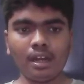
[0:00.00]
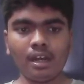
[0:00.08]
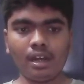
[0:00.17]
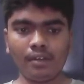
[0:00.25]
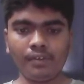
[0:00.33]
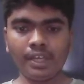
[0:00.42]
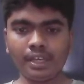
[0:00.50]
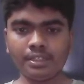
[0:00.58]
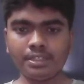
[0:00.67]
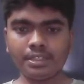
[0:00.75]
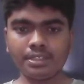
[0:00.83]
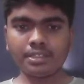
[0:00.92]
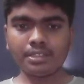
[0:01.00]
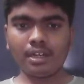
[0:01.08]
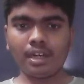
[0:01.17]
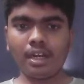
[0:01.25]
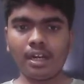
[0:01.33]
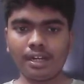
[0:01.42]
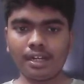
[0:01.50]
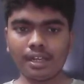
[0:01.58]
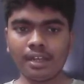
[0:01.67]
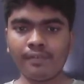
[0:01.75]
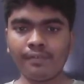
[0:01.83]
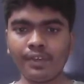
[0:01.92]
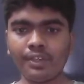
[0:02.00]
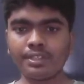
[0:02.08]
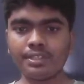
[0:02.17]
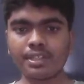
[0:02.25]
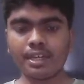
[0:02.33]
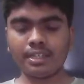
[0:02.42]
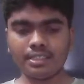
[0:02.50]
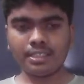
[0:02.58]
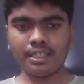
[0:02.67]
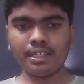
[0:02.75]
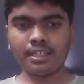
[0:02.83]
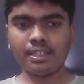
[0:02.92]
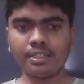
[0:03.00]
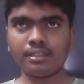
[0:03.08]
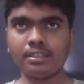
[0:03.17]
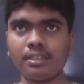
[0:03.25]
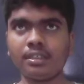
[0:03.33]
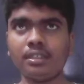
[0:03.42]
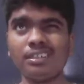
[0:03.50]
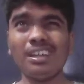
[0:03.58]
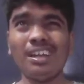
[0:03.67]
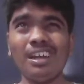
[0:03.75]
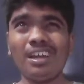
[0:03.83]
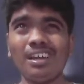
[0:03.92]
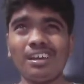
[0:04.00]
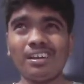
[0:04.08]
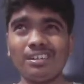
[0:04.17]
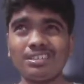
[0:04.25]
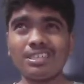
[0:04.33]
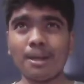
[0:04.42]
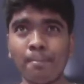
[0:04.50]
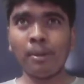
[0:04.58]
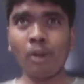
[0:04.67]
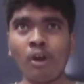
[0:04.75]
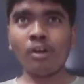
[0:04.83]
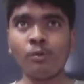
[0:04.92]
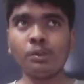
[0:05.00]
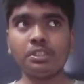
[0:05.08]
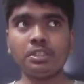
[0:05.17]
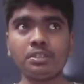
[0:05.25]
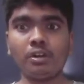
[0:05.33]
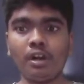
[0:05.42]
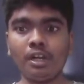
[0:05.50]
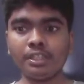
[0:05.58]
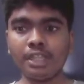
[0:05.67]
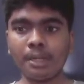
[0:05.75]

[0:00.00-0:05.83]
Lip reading: we can just if we just consider the some block which is not in that